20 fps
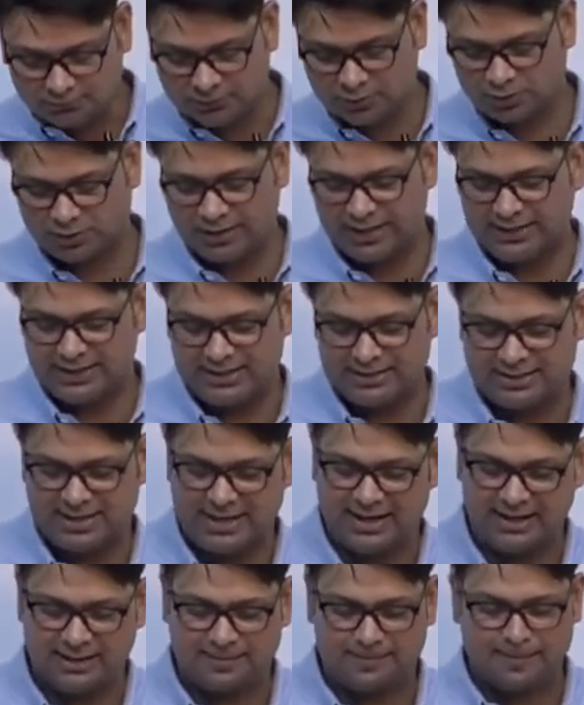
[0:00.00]
So that is
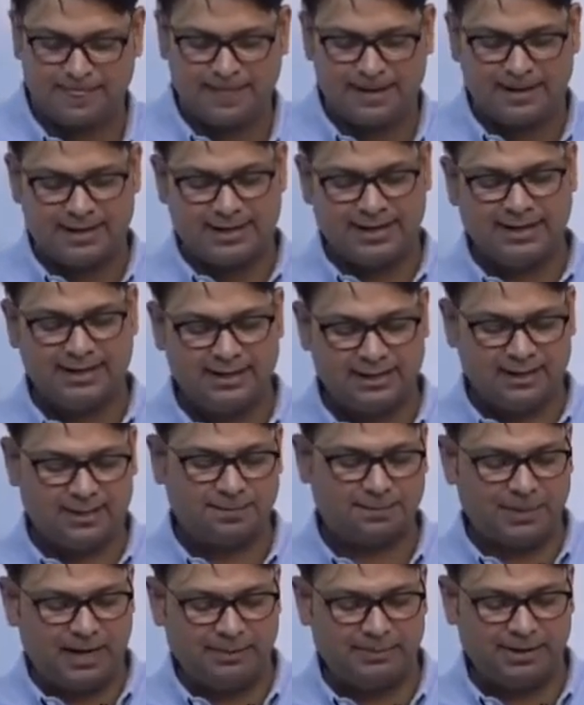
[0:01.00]
there in
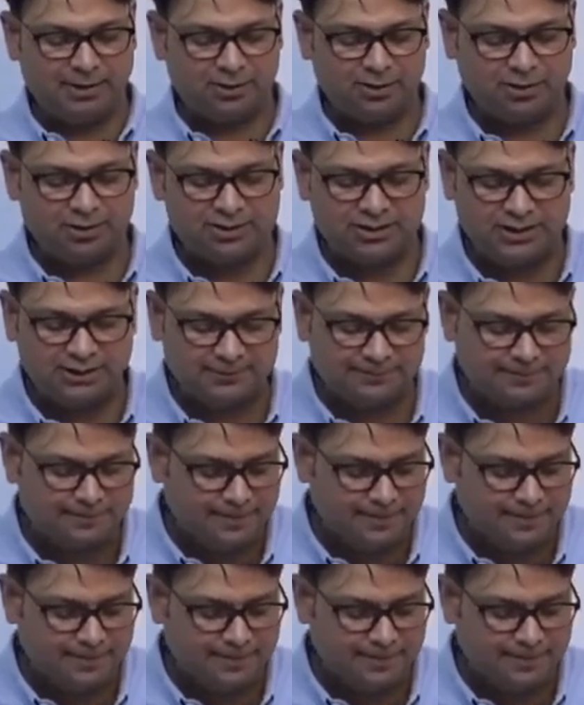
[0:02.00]
primatology.